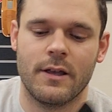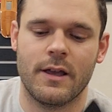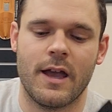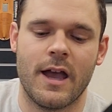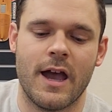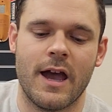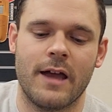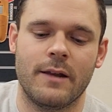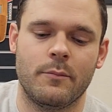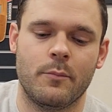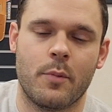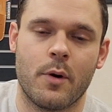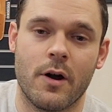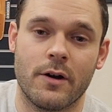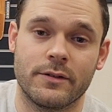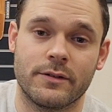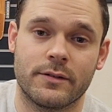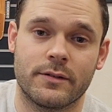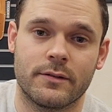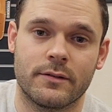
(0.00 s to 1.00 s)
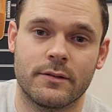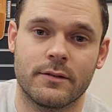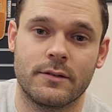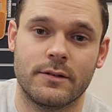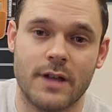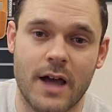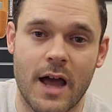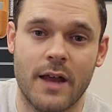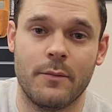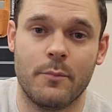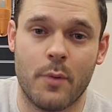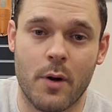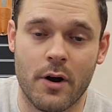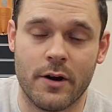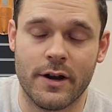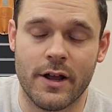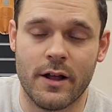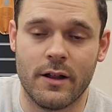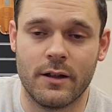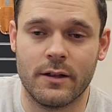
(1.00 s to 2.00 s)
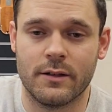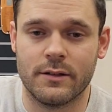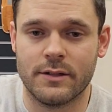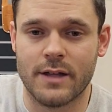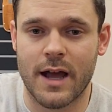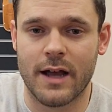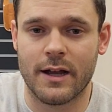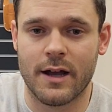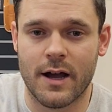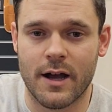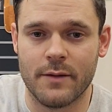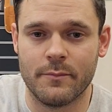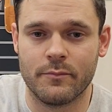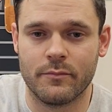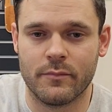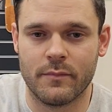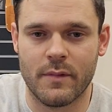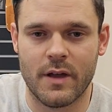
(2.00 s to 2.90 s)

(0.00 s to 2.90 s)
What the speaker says: at parts.barnel.com.